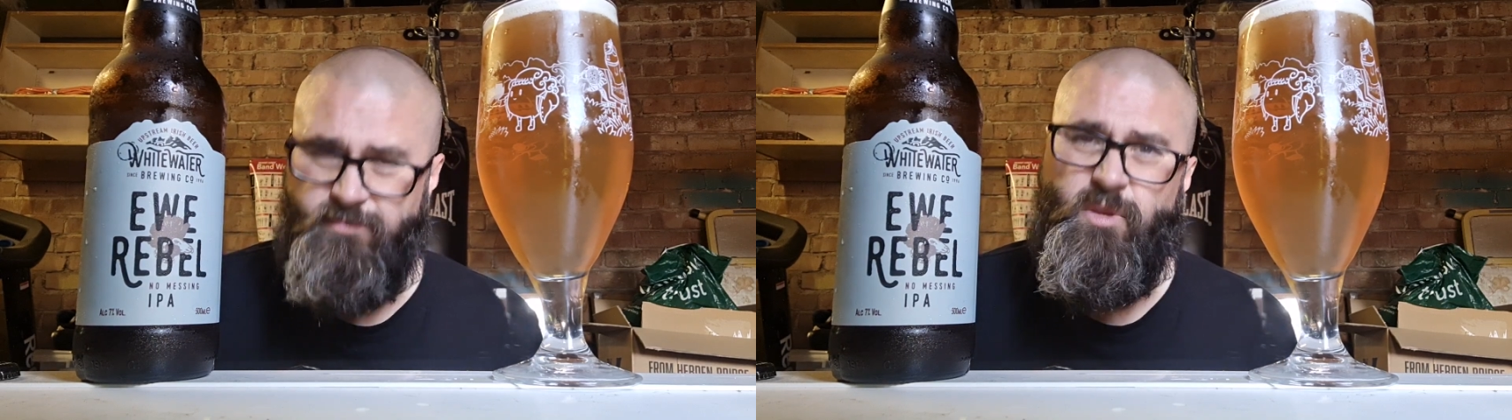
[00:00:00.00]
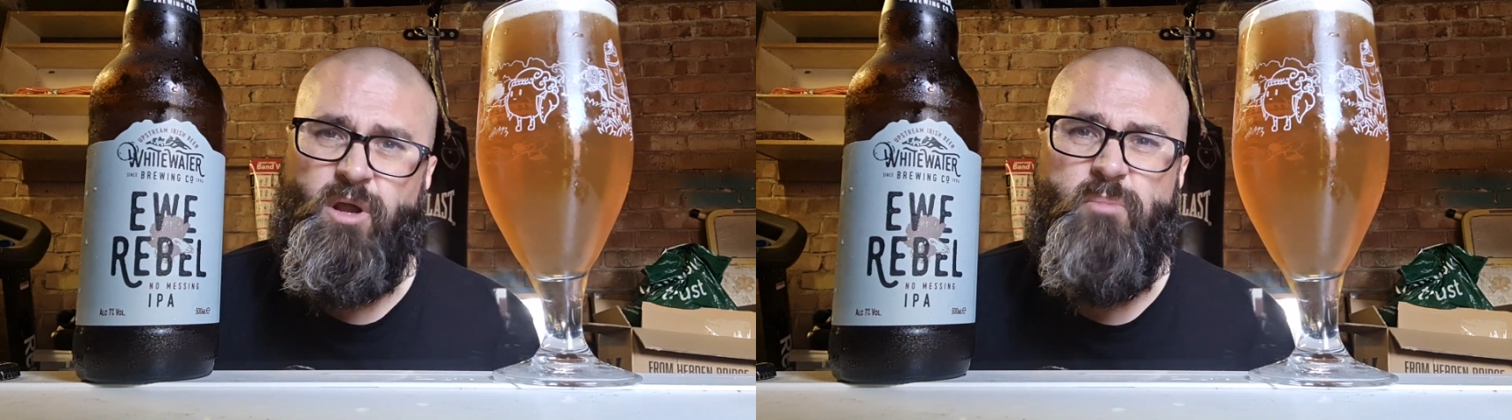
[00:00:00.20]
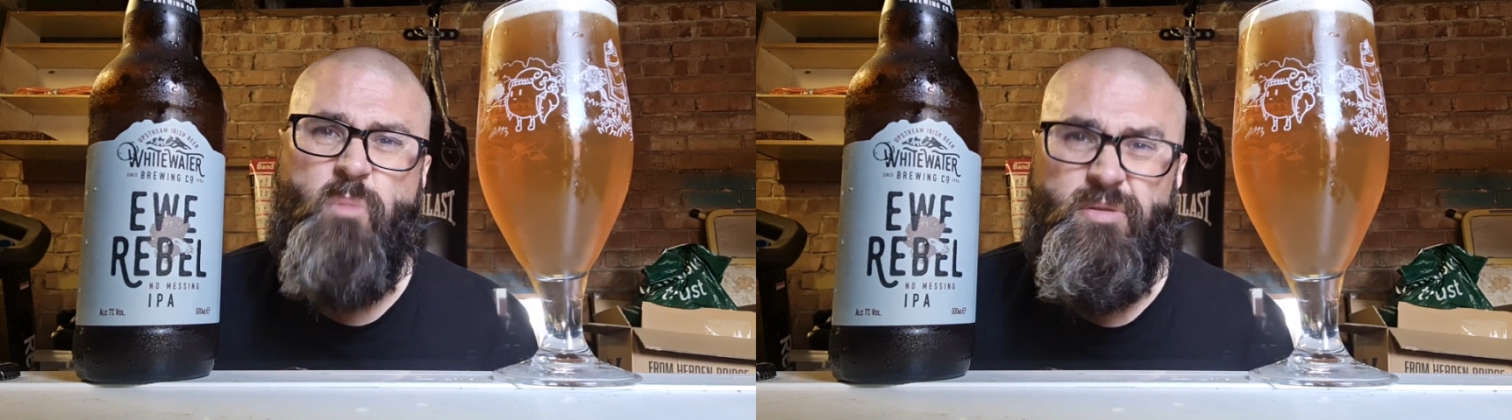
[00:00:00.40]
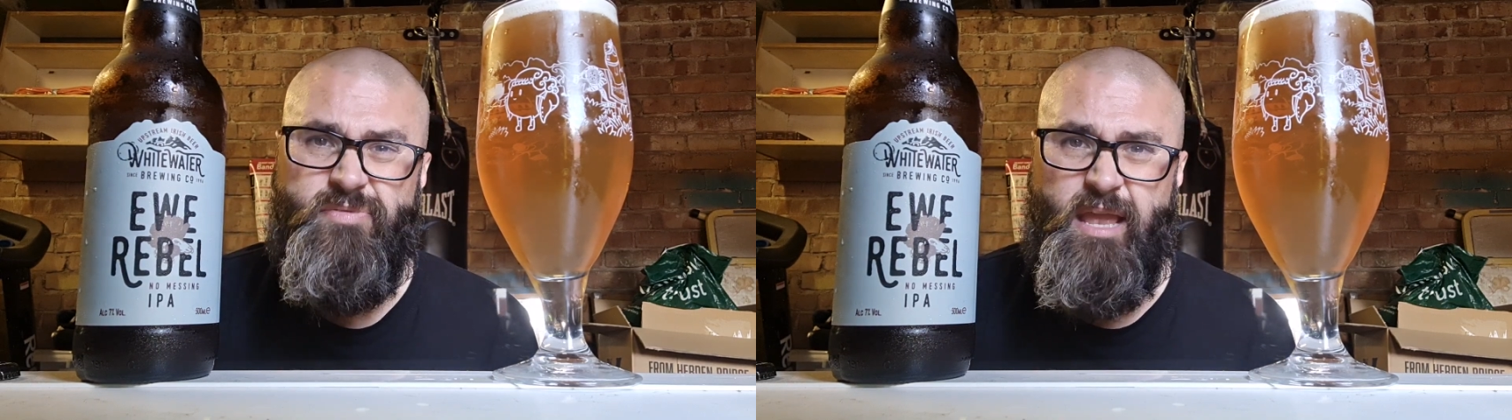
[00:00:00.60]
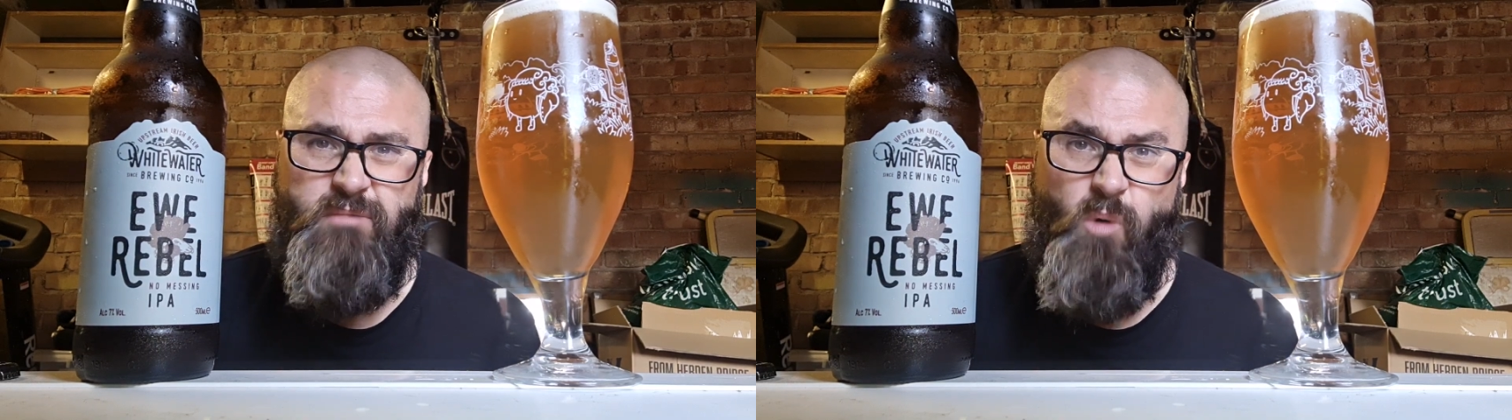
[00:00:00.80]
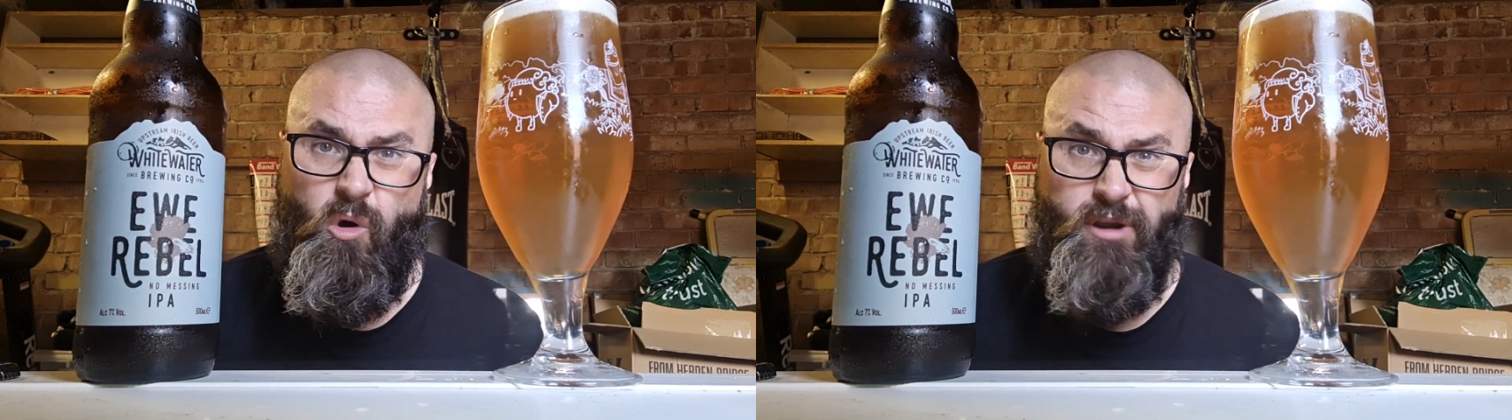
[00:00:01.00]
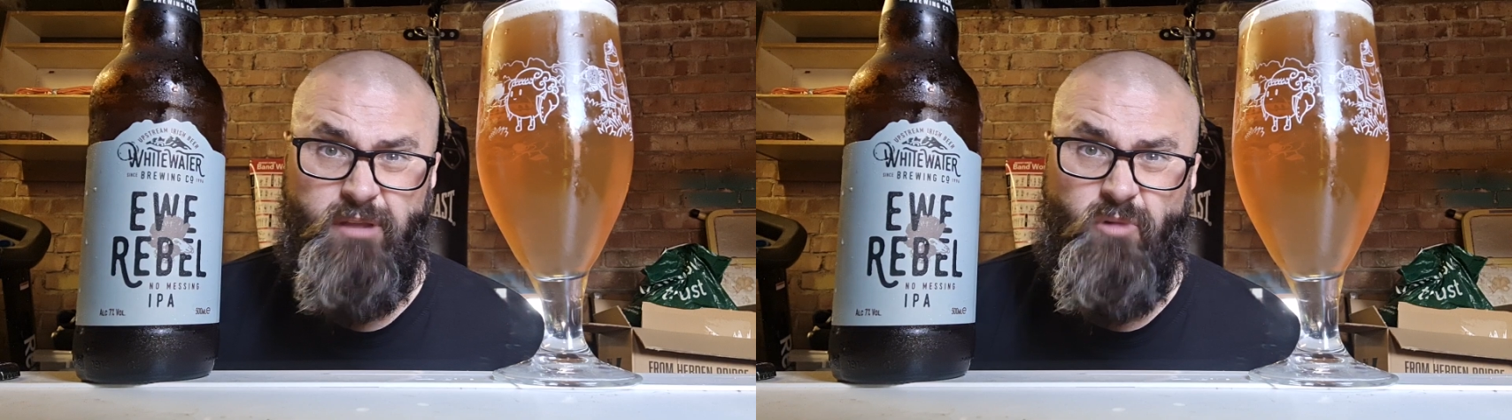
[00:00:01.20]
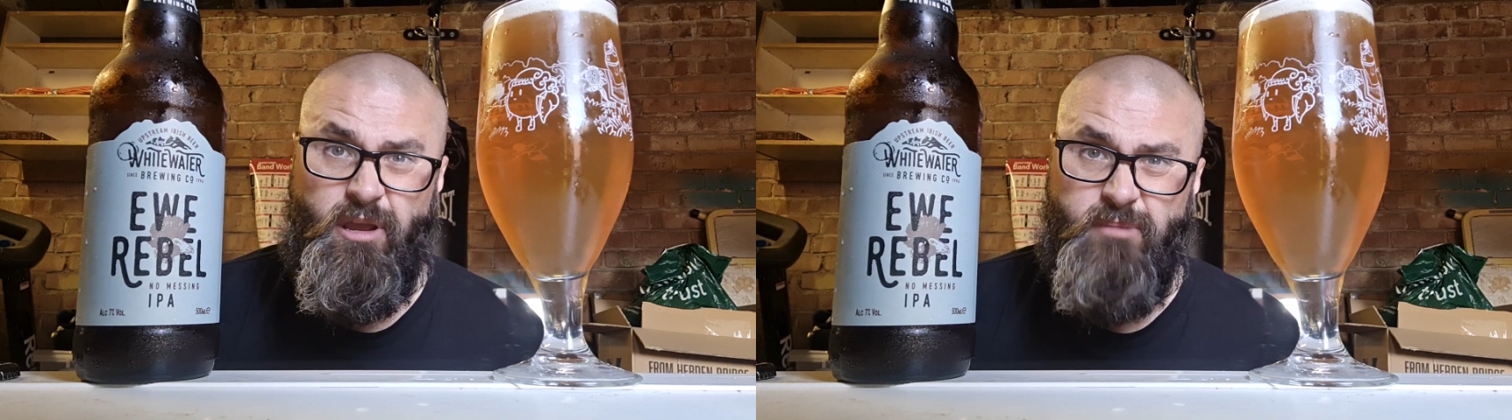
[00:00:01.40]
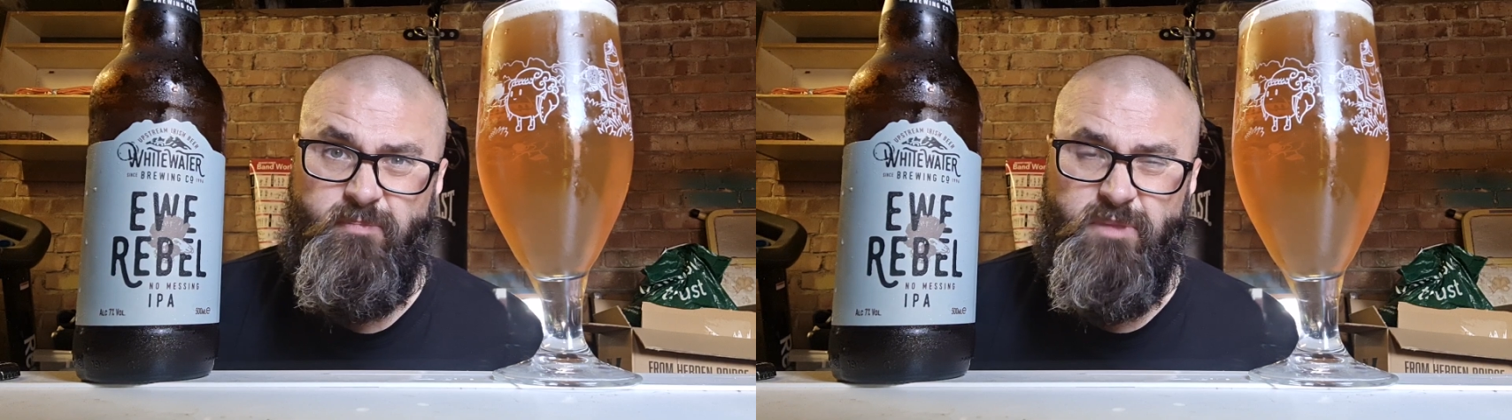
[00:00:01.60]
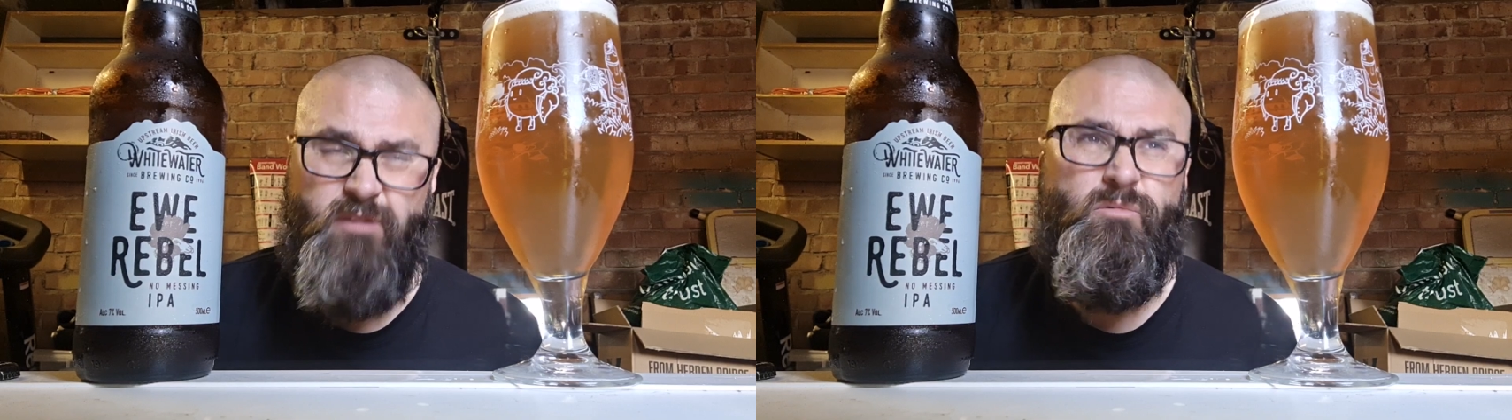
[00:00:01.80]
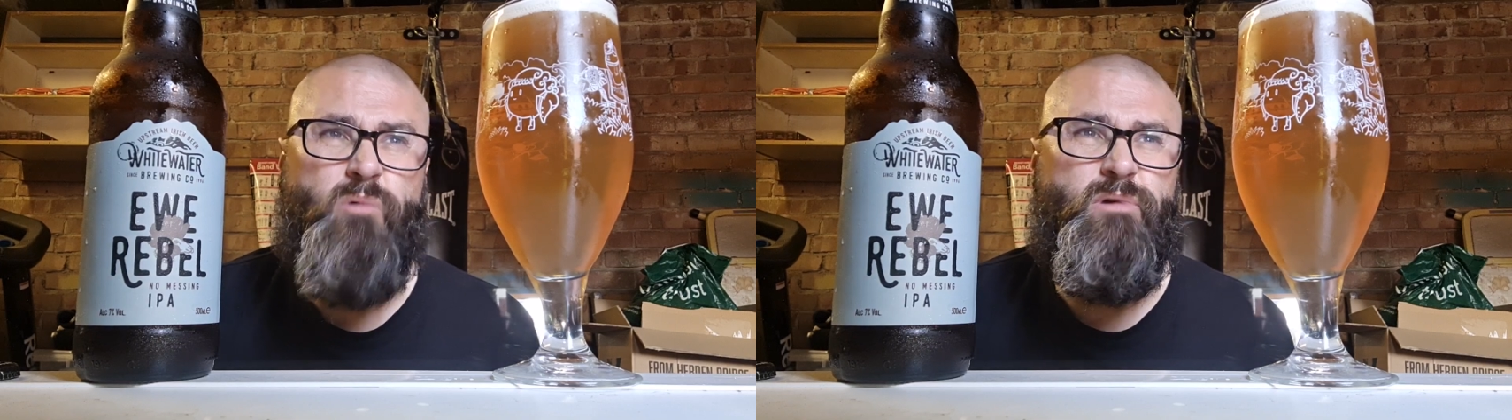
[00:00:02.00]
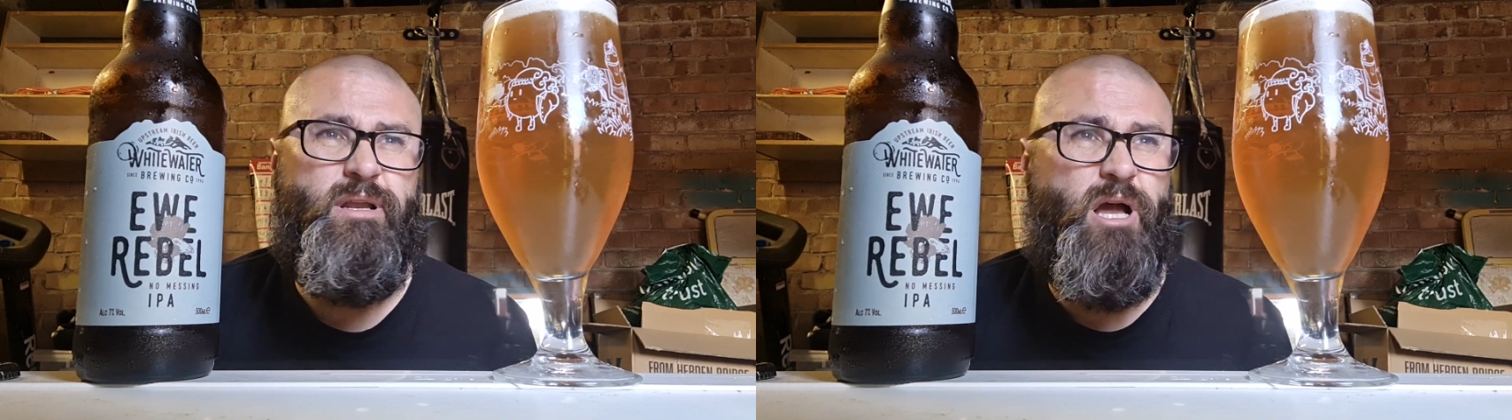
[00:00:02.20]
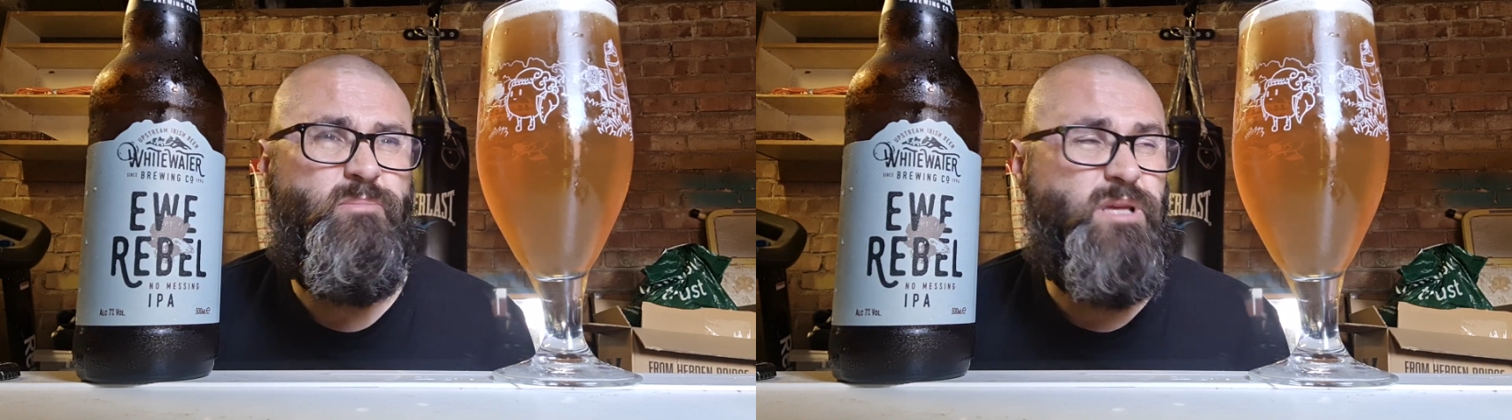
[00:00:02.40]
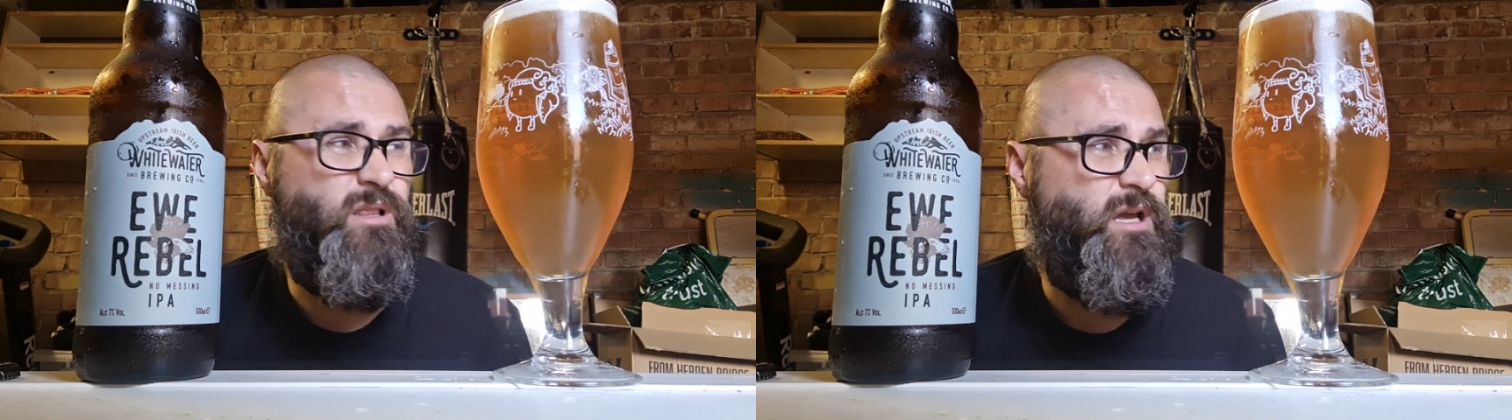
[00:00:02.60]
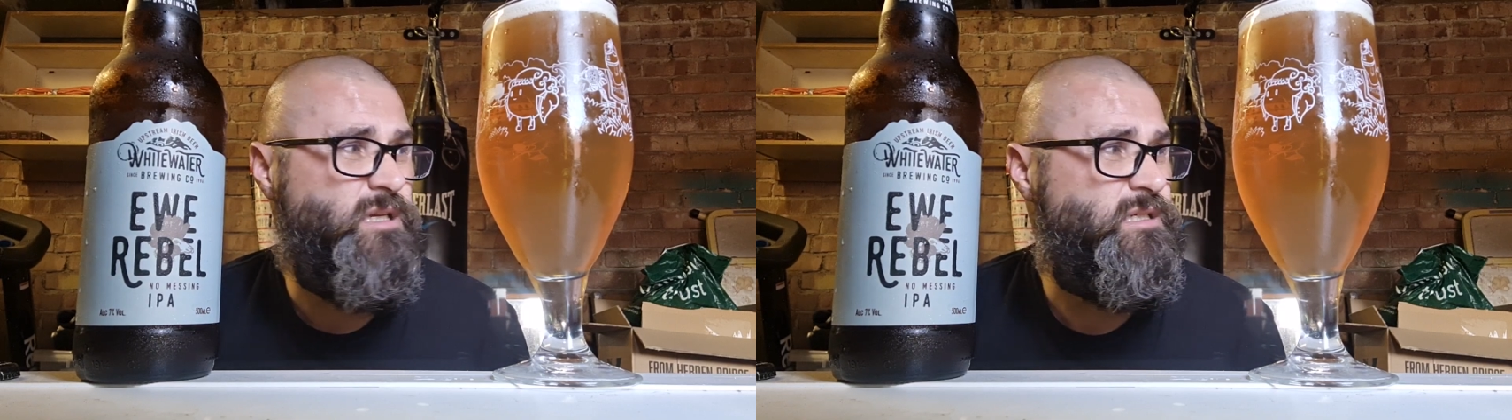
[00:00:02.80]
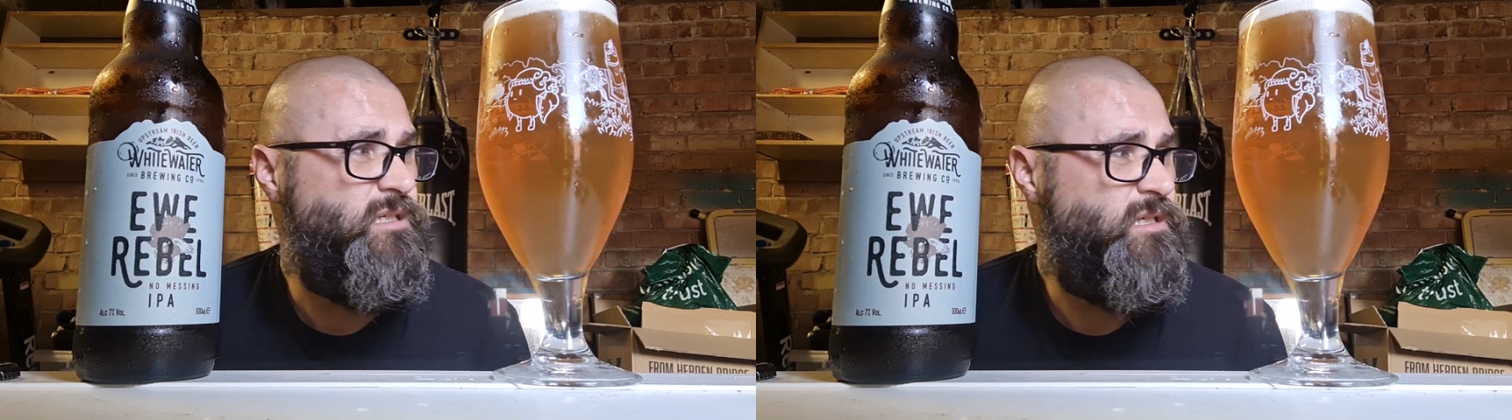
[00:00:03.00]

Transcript: a Monday morning, right? You've woken up, you're like,